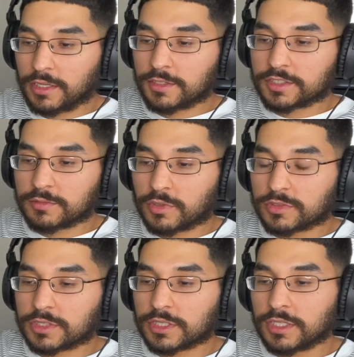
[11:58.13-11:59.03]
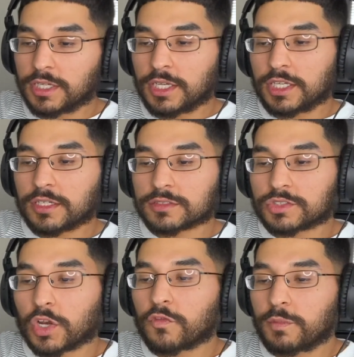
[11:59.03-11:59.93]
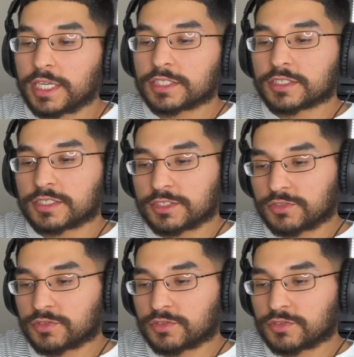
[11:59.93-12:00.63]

You're supposed to, serve me just as you